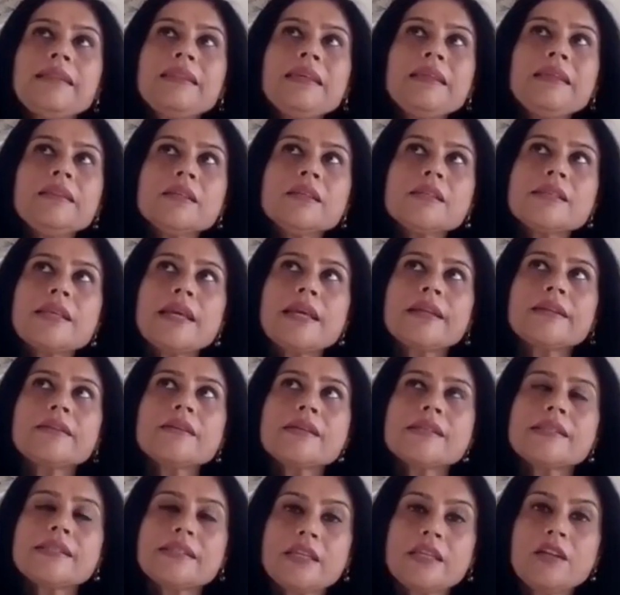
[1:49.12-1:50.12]
I think the
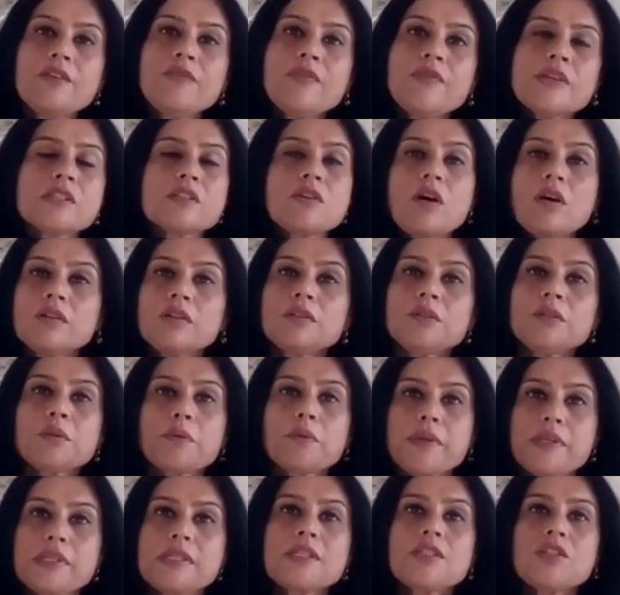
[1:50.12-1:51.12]
sector itself has gone
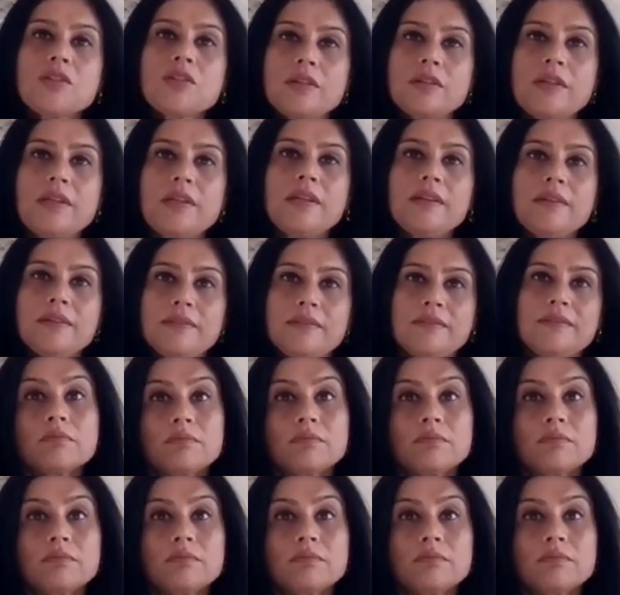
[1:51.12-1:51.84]
through its journey,